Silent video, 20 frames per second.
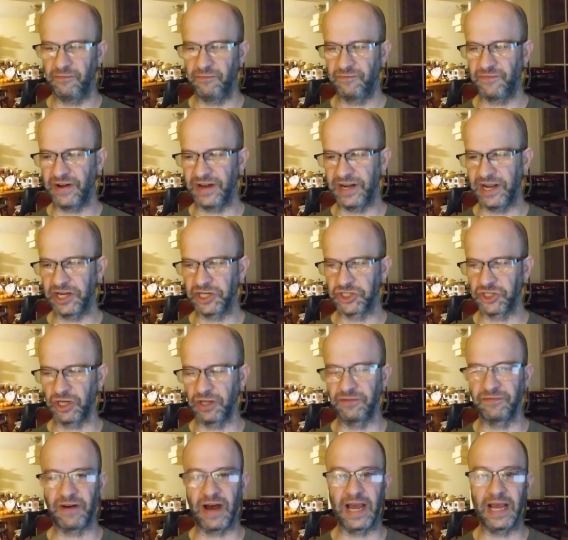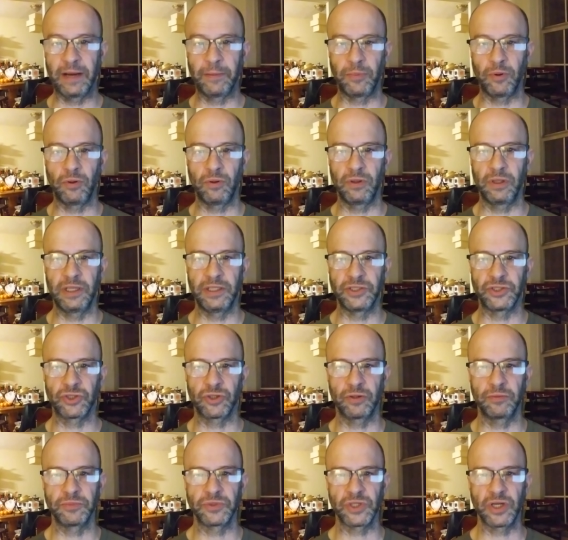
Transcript: financially viable in terms